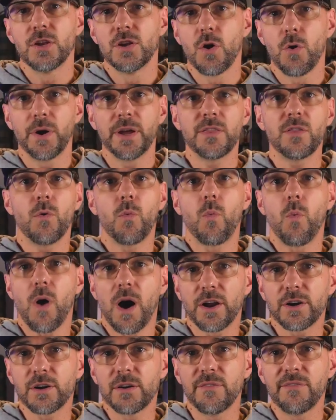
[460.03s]
Knowing the
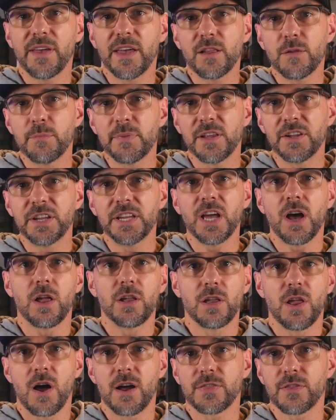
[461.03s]
water availability
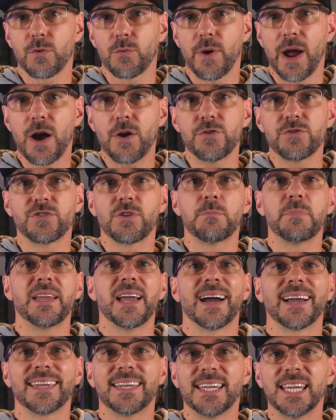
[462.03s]
along the route should be
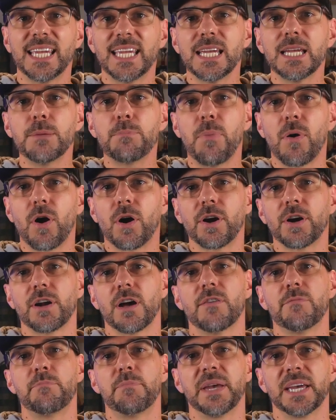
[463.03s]
a key part
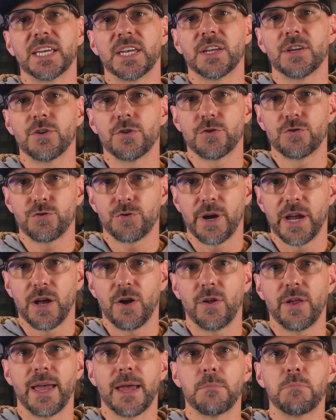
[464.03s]
of picking your
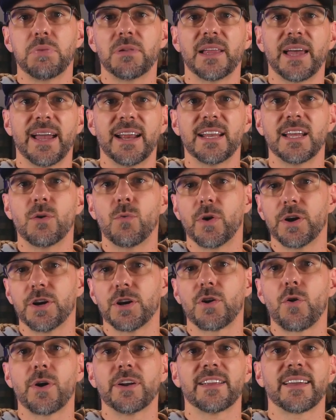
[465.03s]
trail and planning where you're
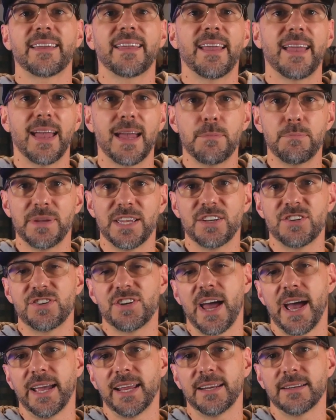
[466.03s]
going to camp each
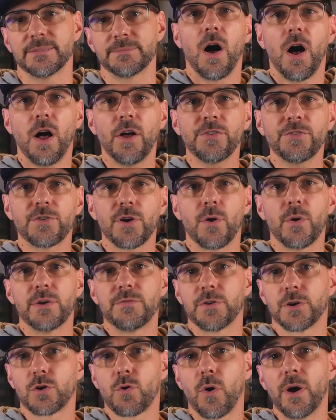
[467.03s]
night. Also, if
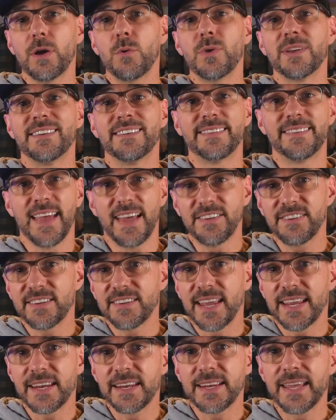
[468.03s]
you're going with
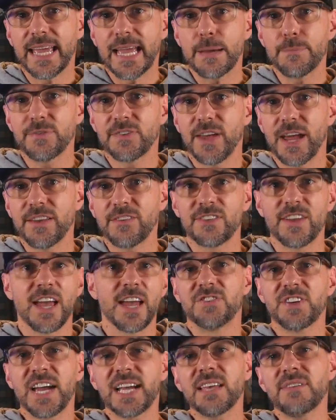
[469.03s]
designated campsites,
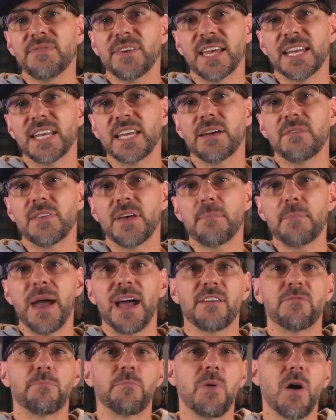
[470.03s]
check if any of them
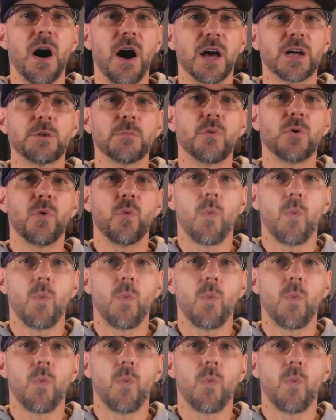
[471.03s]
have potable